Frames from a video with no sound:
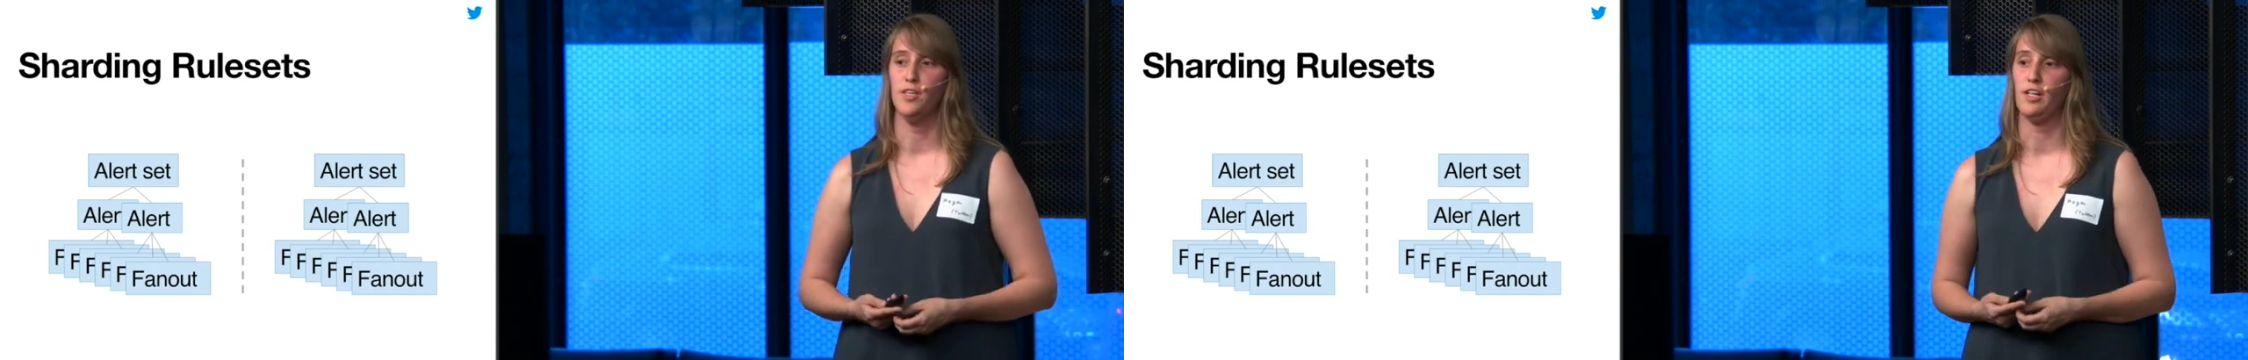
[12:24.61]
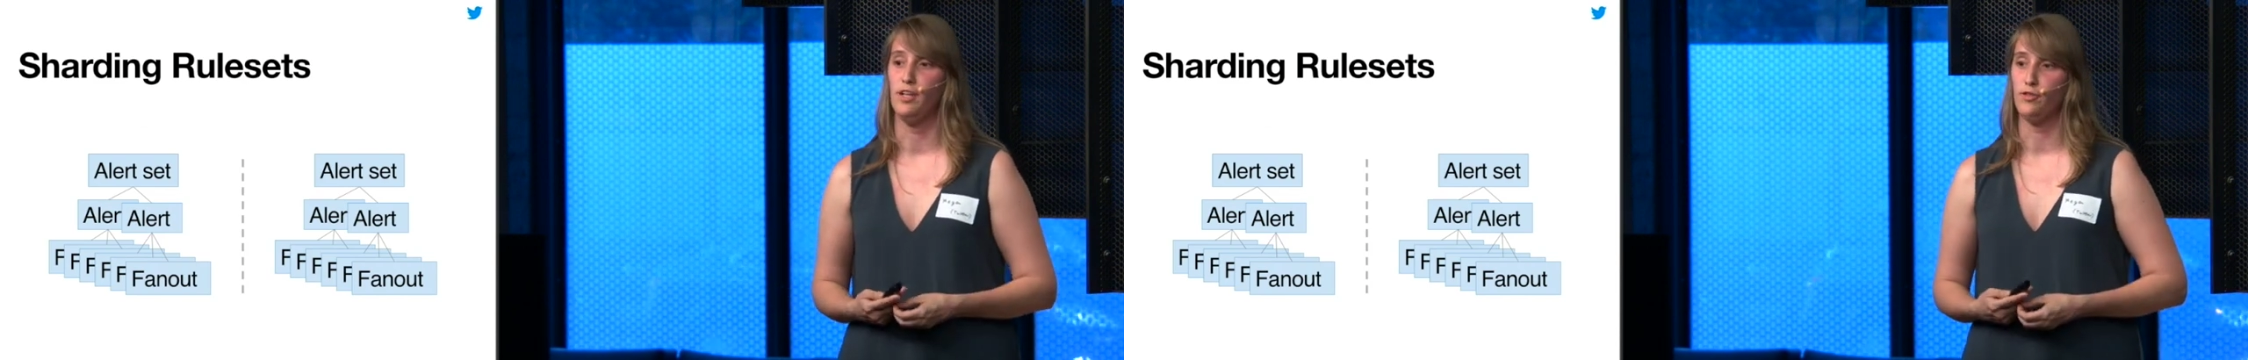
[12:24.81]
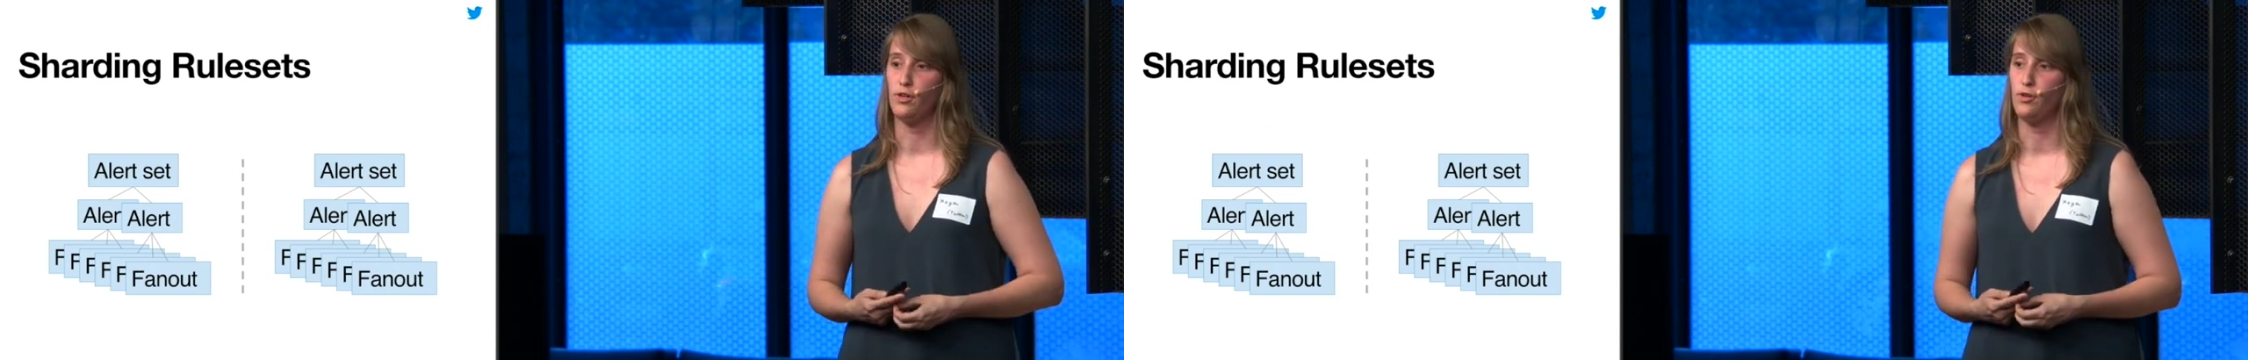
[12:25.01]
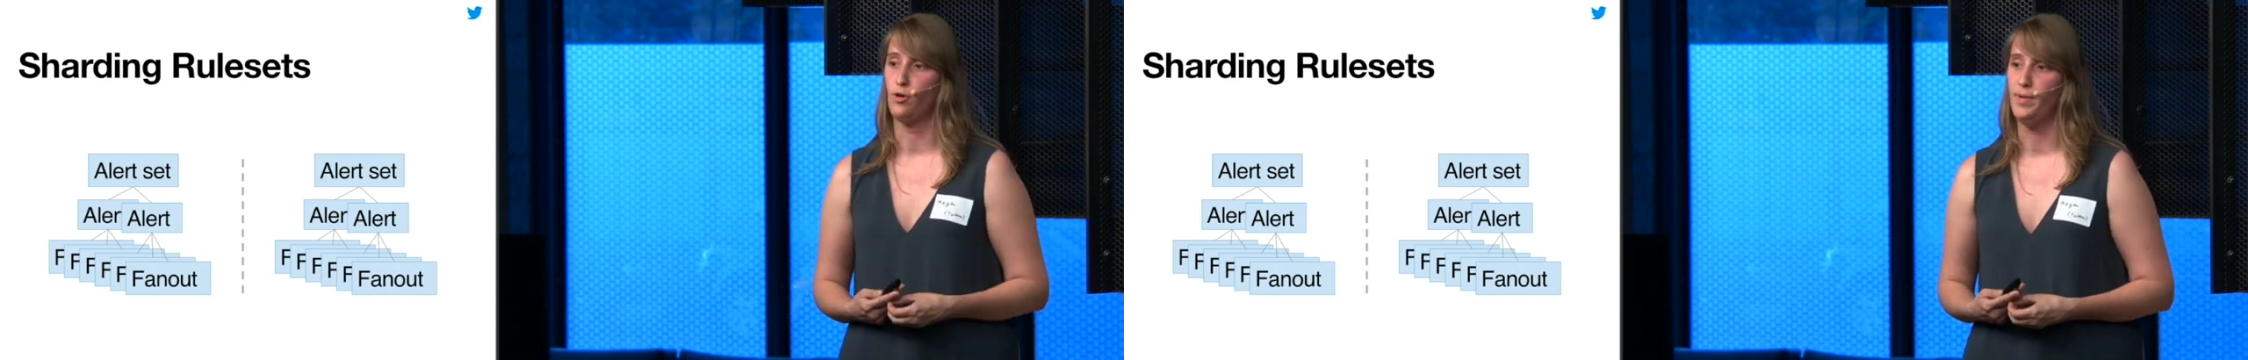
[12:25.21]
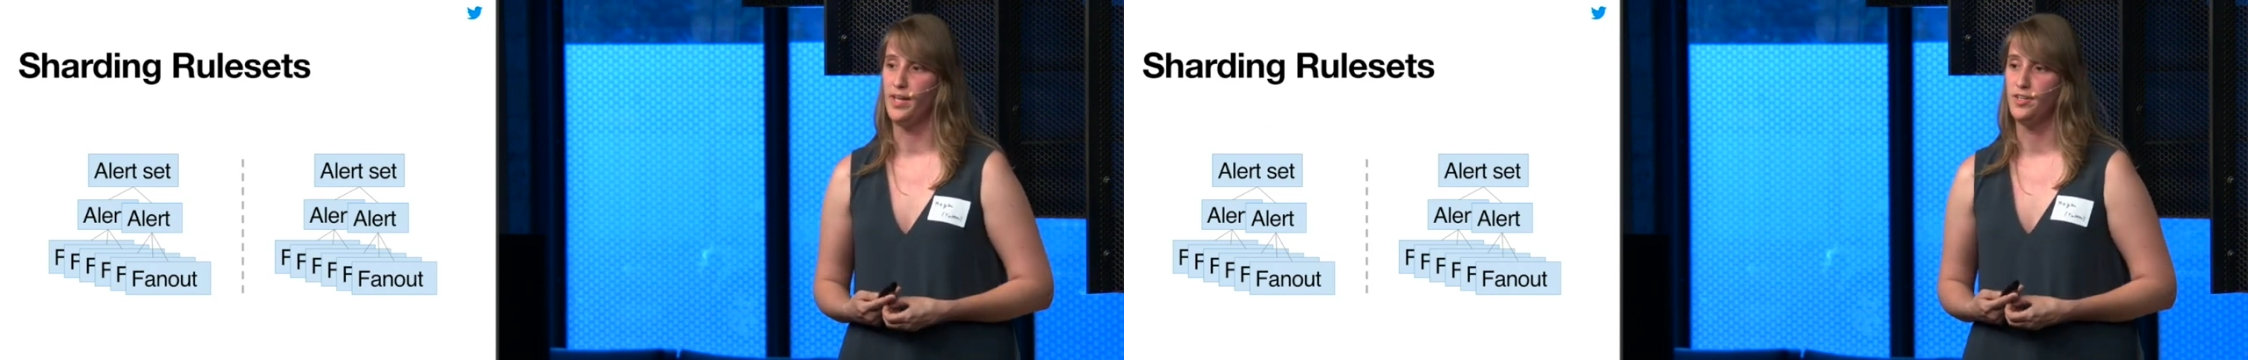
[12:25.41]
the cluster a
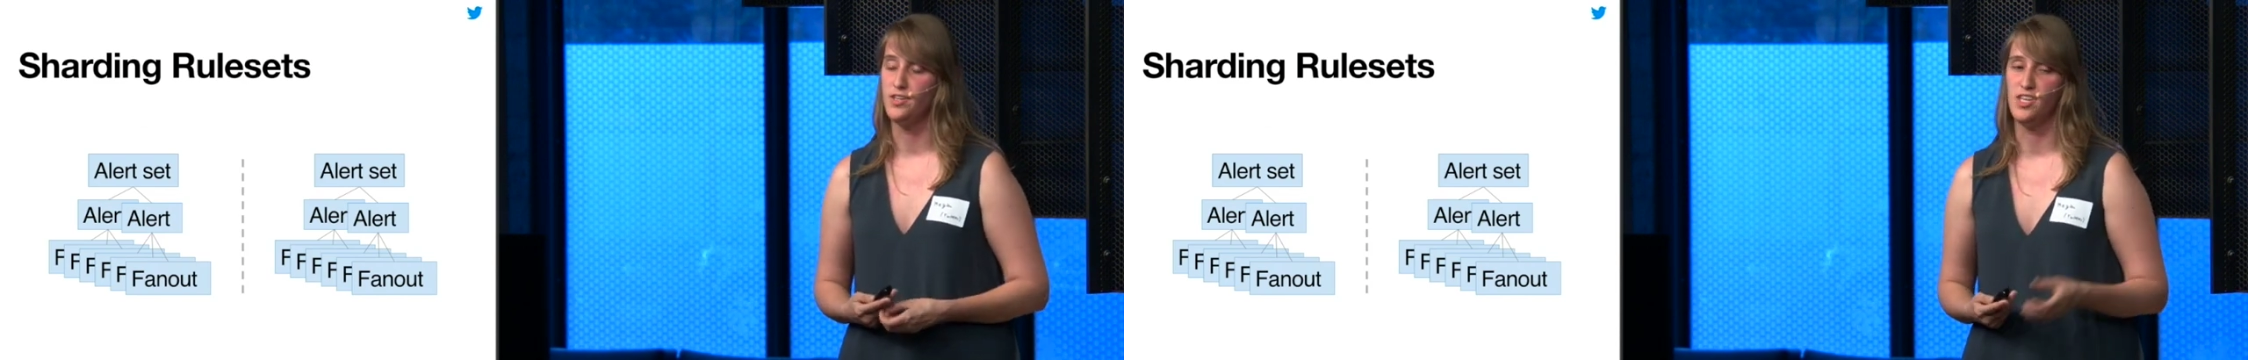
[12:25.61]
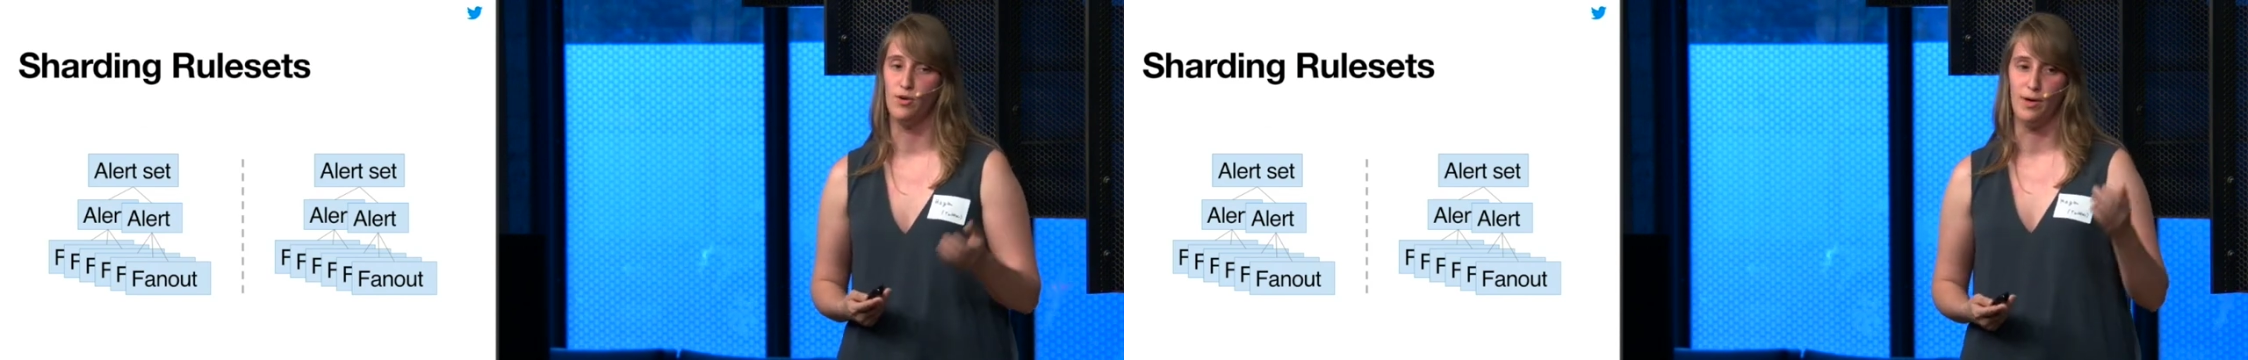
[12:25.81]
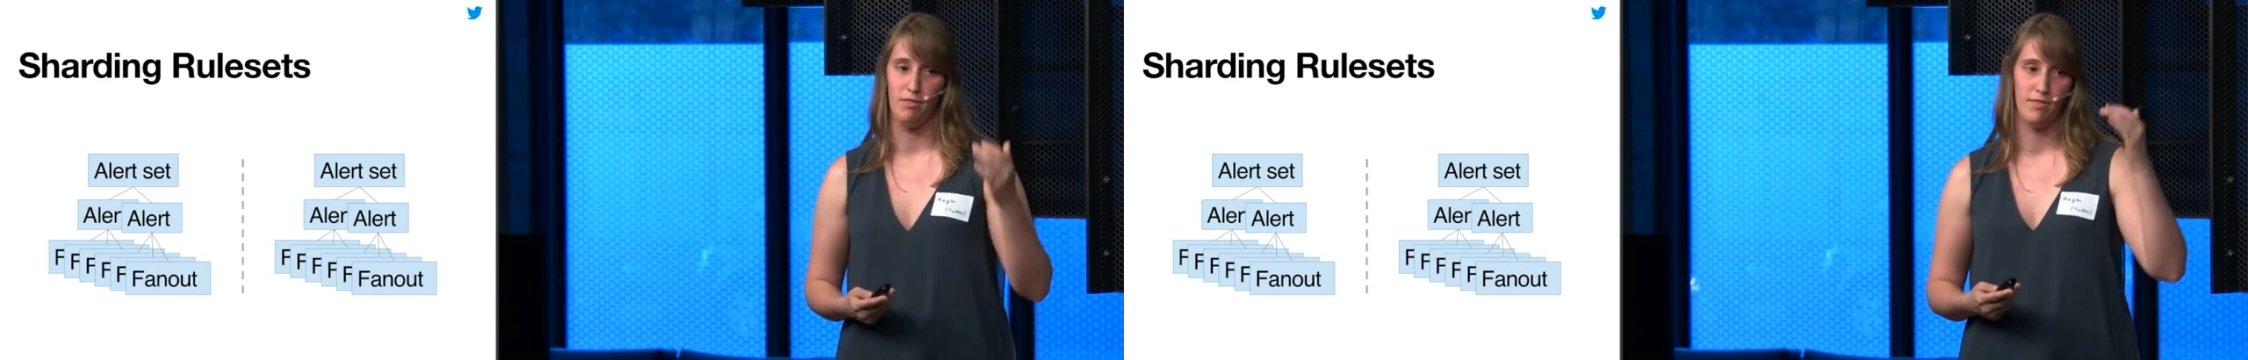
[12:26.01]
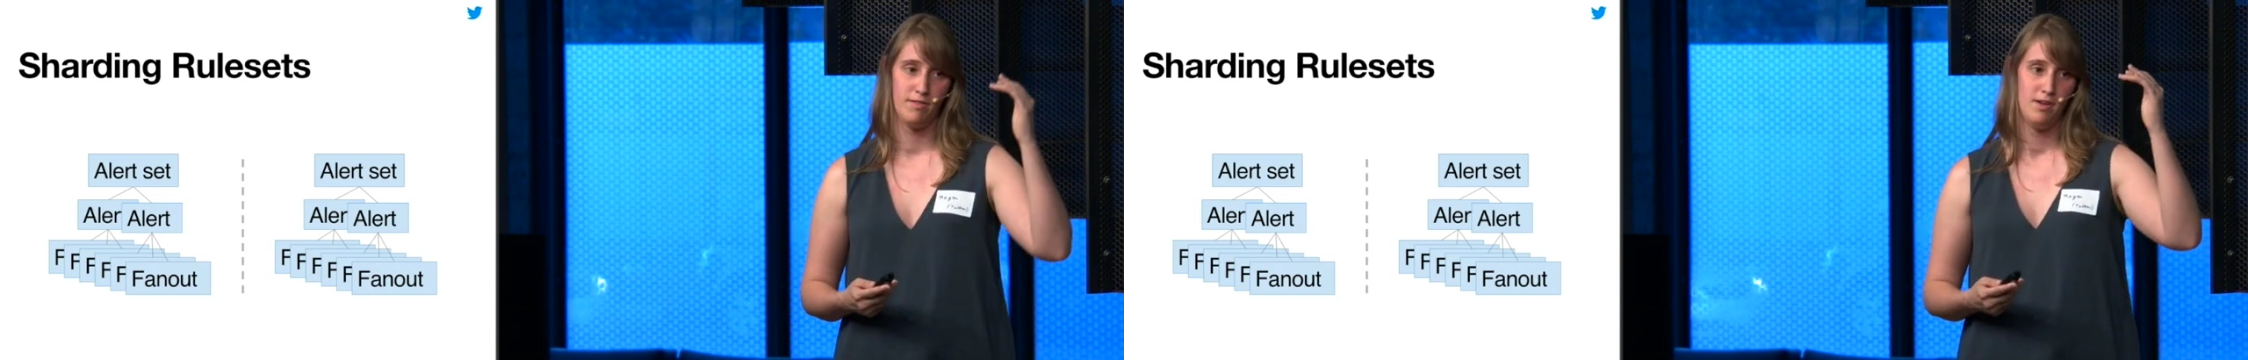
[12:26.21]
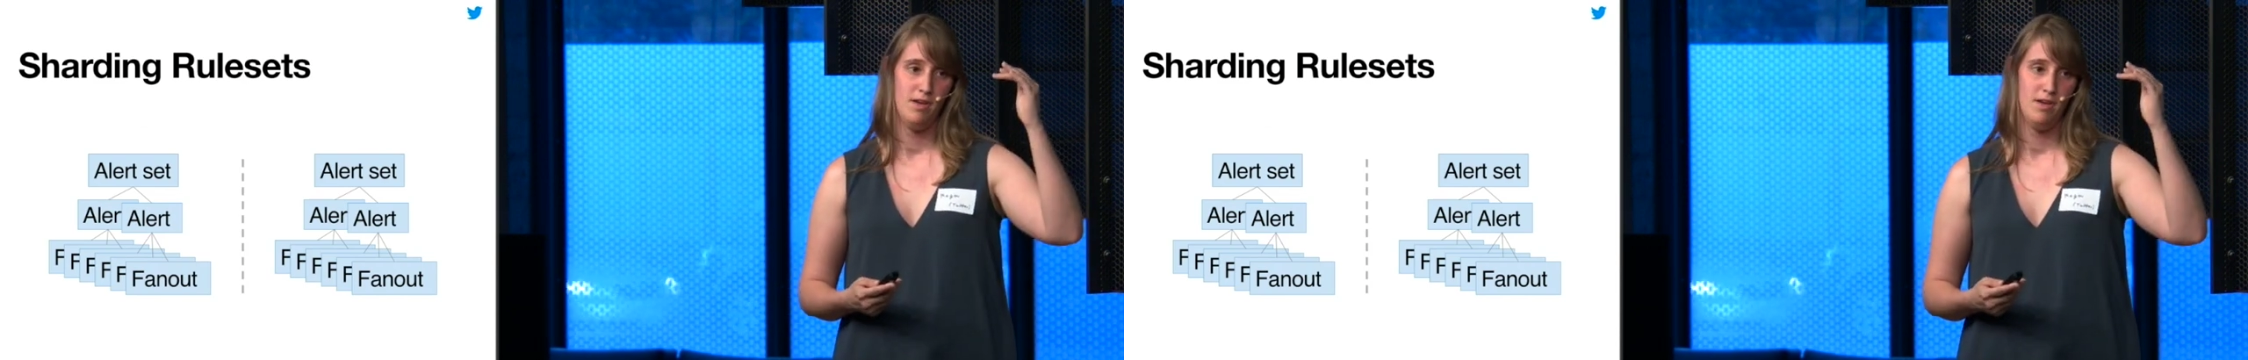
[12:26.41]
little bit to deal with